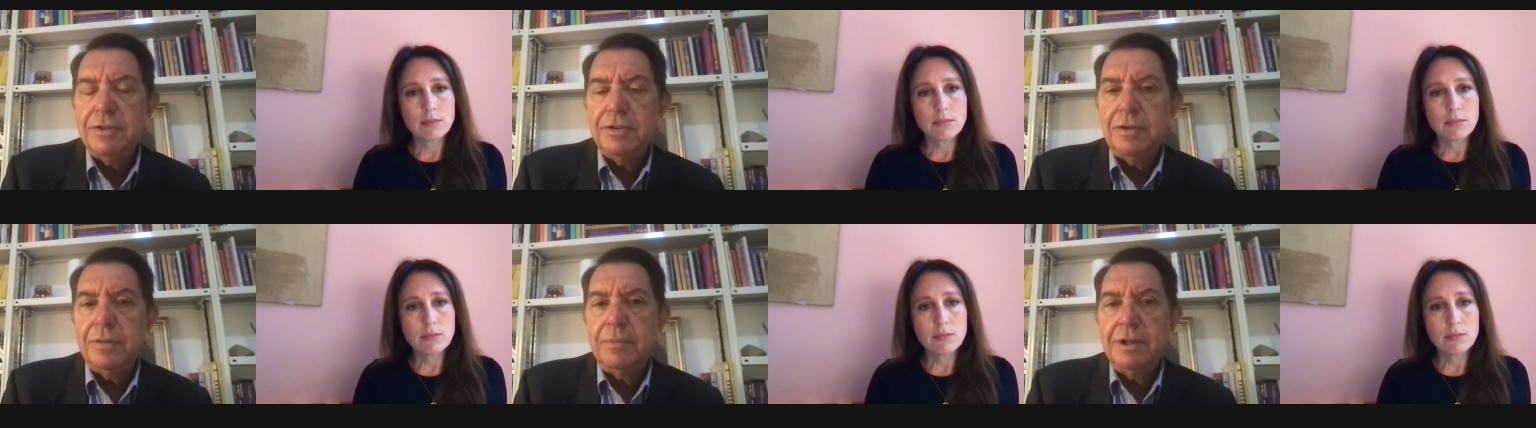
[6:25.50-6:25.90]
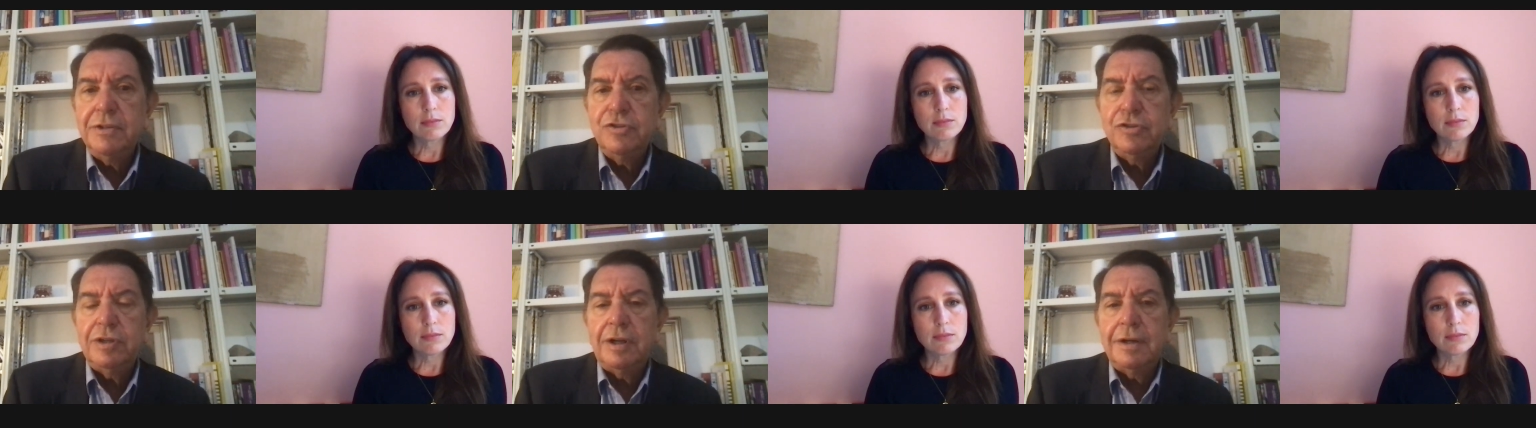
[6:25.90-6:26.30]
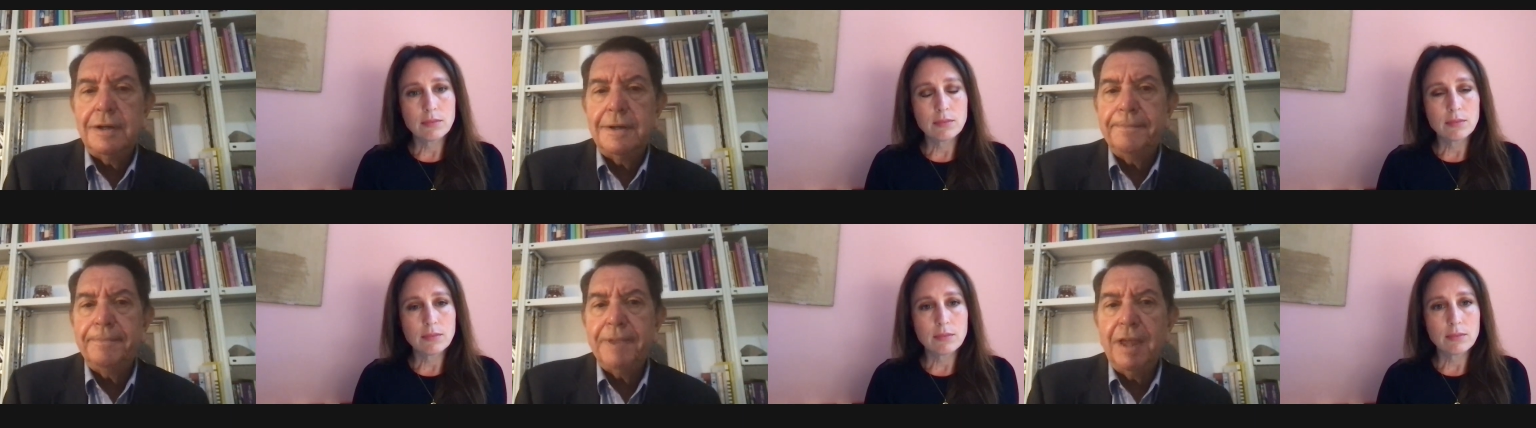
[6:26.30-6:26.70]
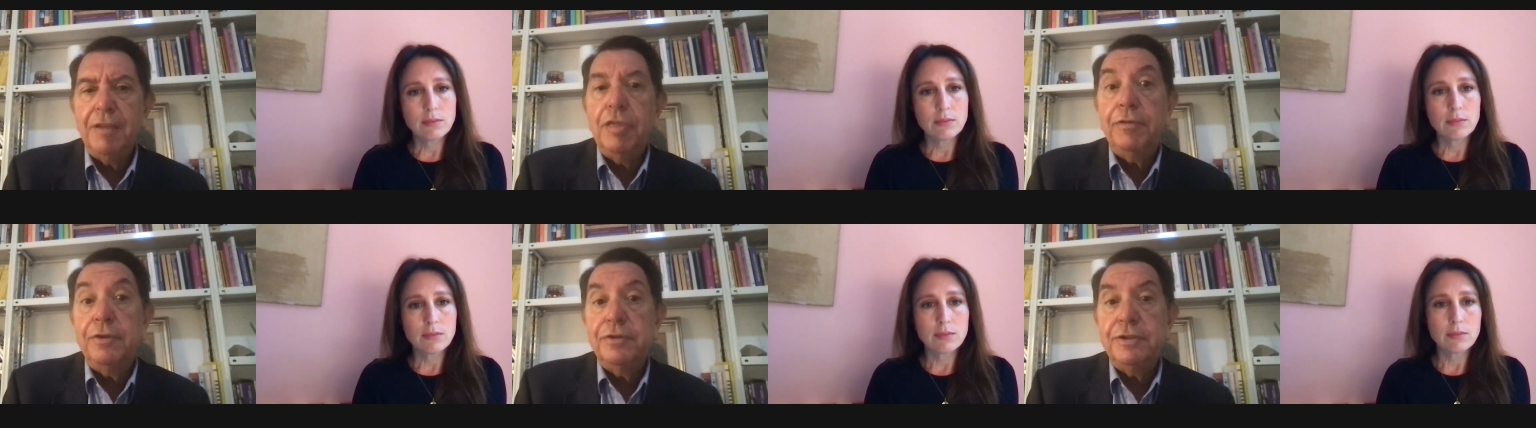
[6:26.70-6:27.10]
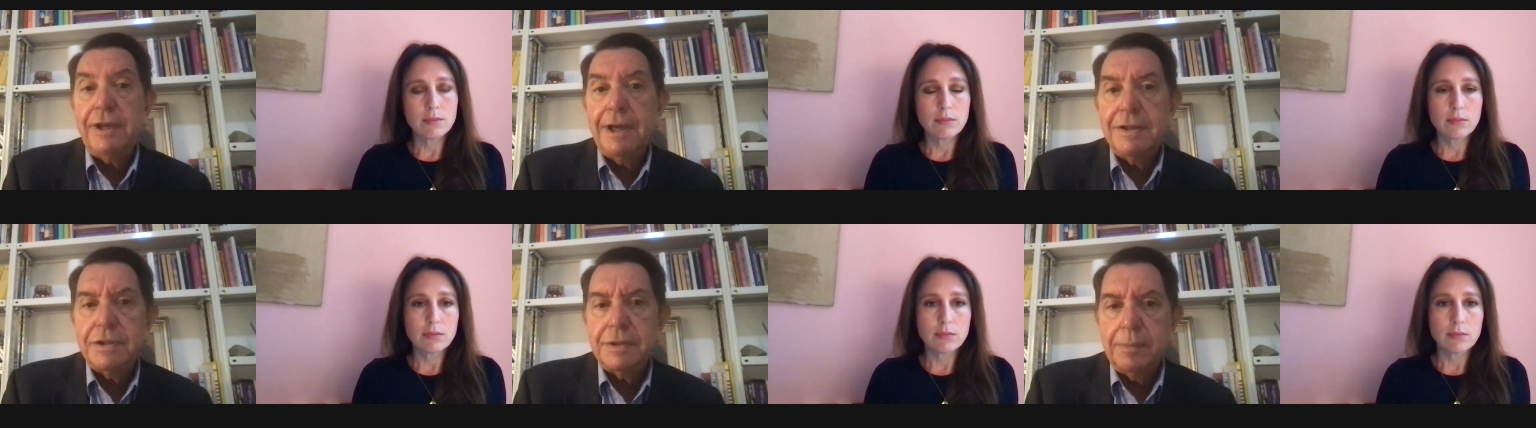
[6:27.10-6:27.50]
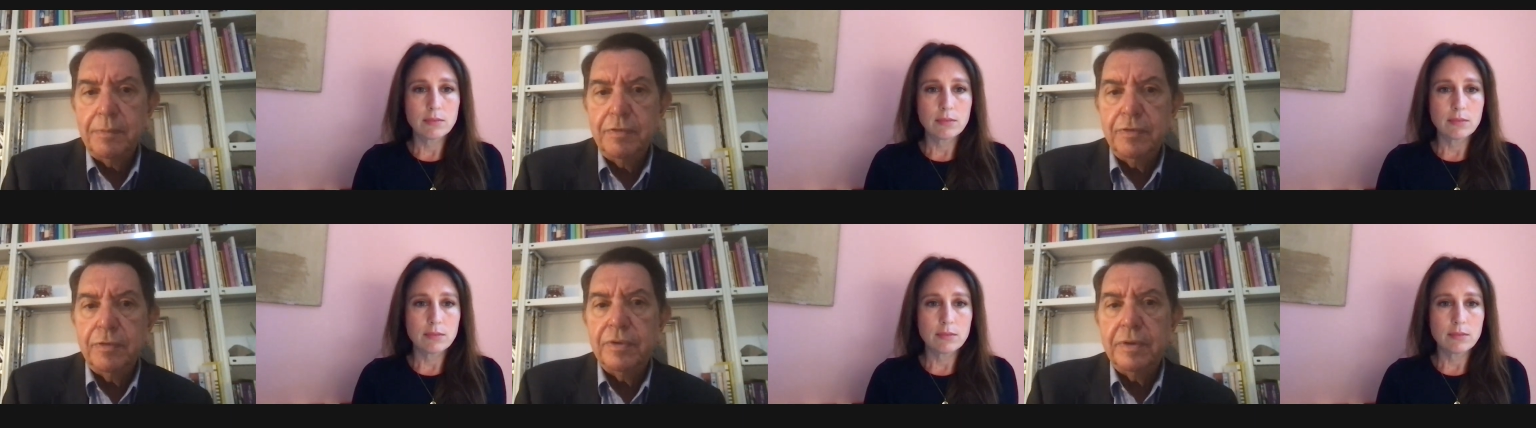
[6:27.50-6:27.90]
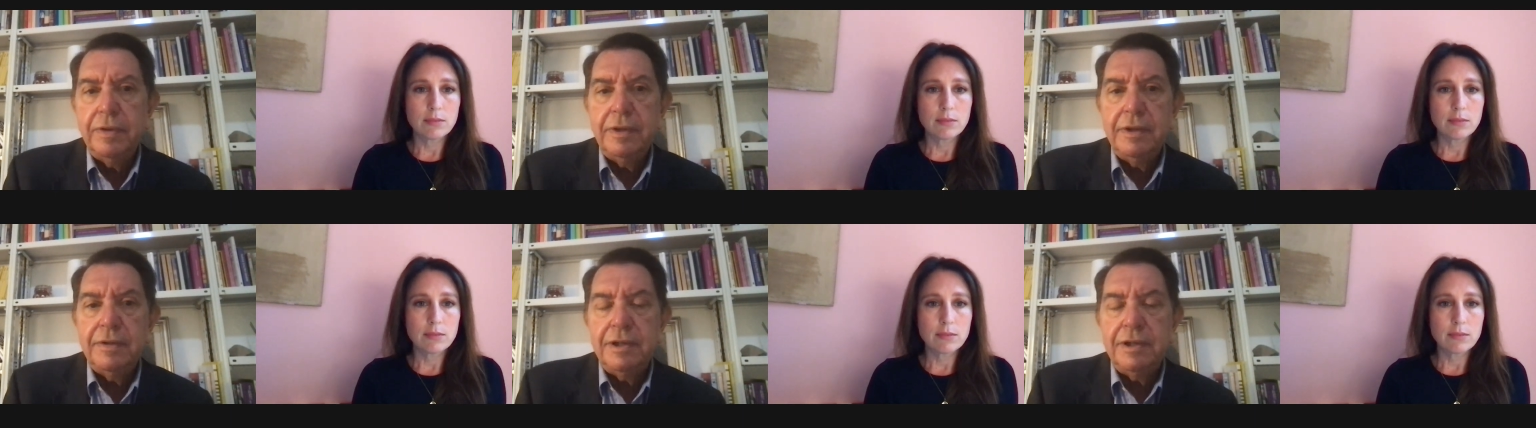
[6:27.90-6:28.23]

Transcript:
Speaker 1: to be so much um, enthusiasm for